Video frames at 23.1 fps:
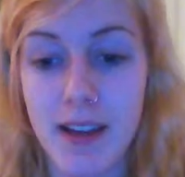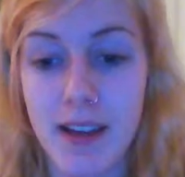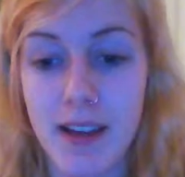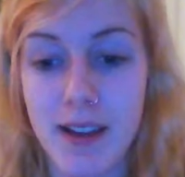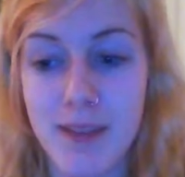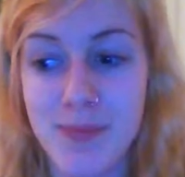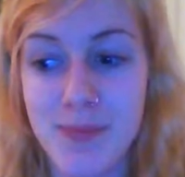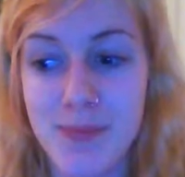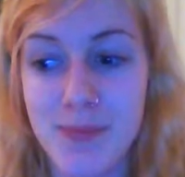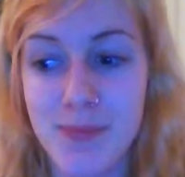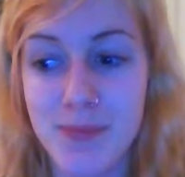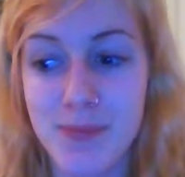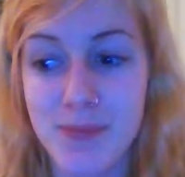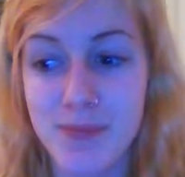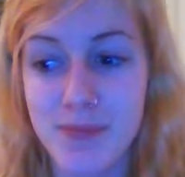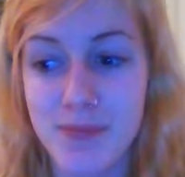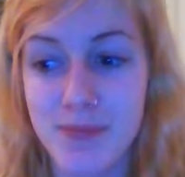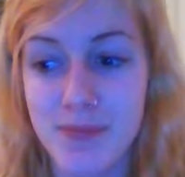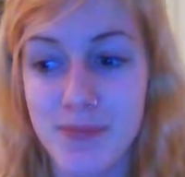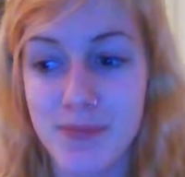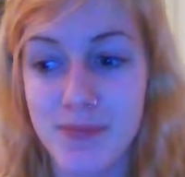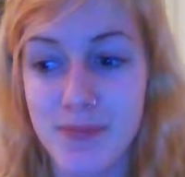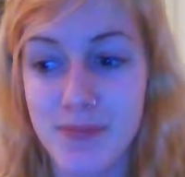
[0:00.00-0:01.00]

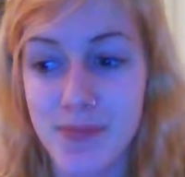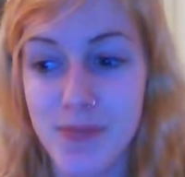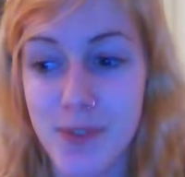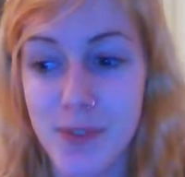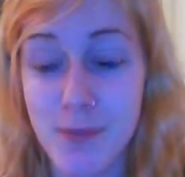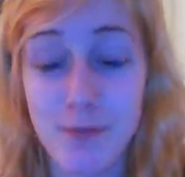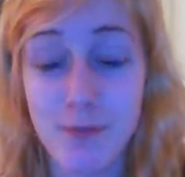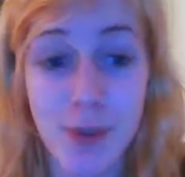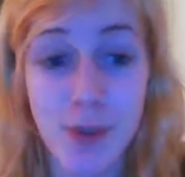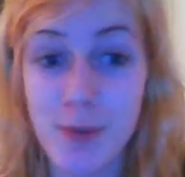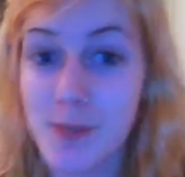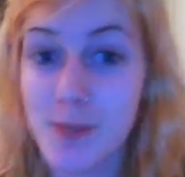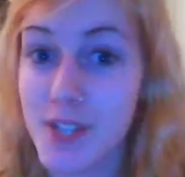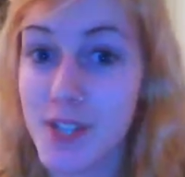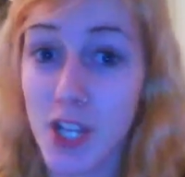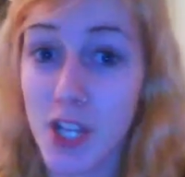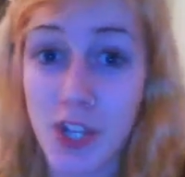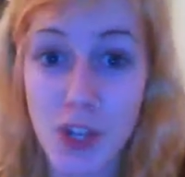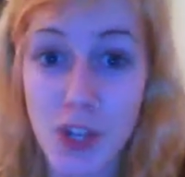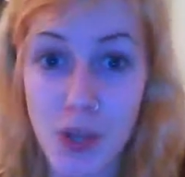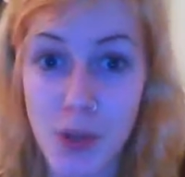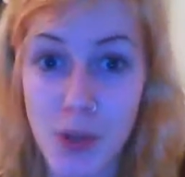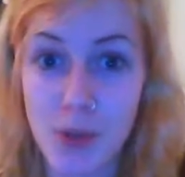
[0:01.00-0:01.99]
The rooms are
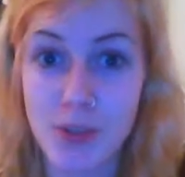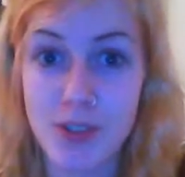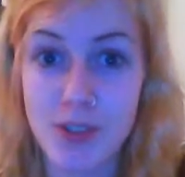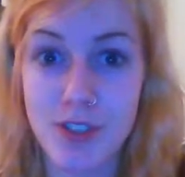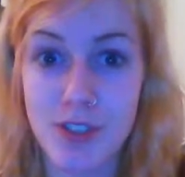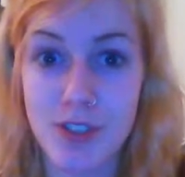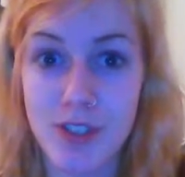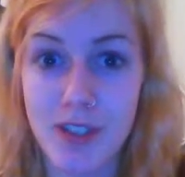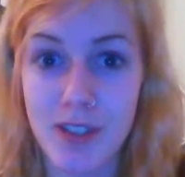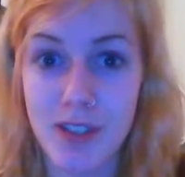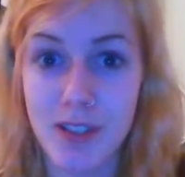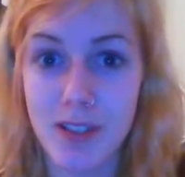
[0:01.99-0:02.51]
huge,